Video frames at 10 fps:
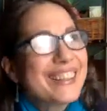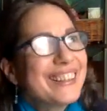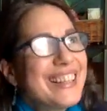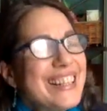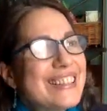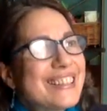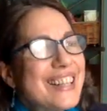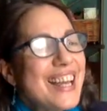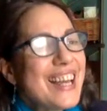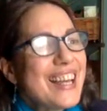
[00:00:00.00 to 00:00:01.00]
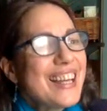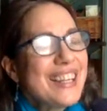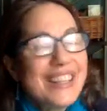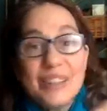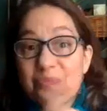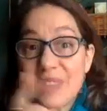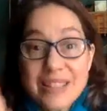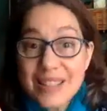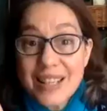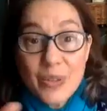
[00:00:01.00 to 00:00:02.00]
Let's say
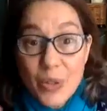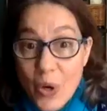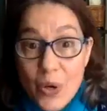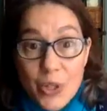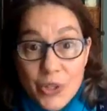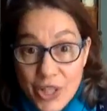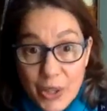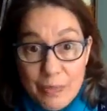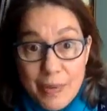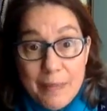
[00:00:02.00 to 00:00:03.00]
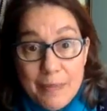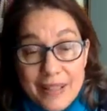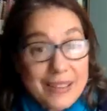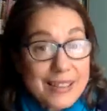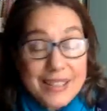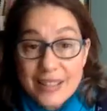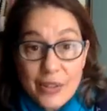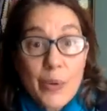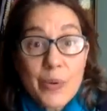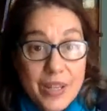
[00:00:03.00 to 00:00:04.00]
you go and you check your bank balance and it's
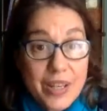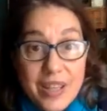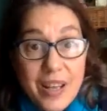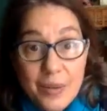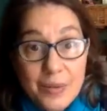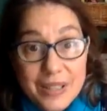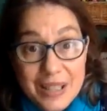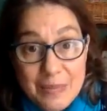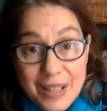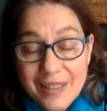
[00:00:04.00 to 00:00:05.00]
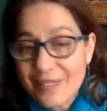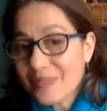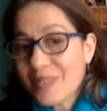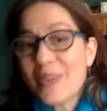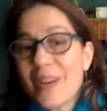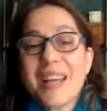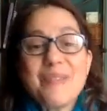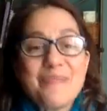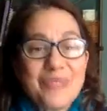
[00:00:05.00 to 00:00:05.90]
lower than you thought it was going to be. Okay?